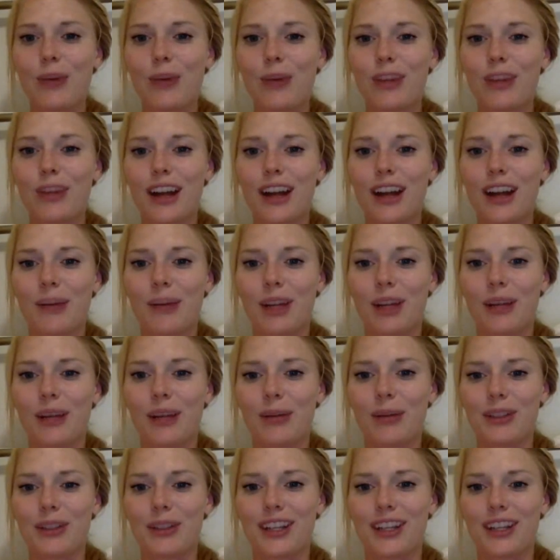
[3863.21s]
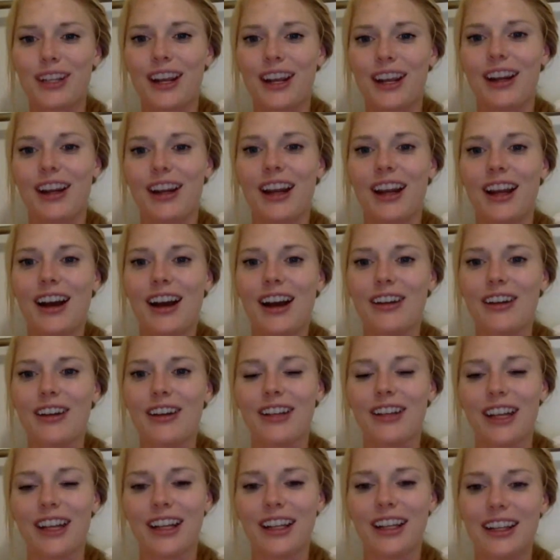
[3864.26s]
that I'll be able to carry out
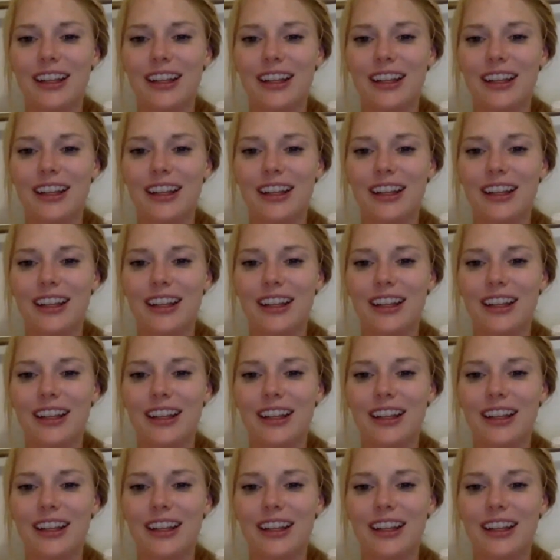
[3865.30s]
like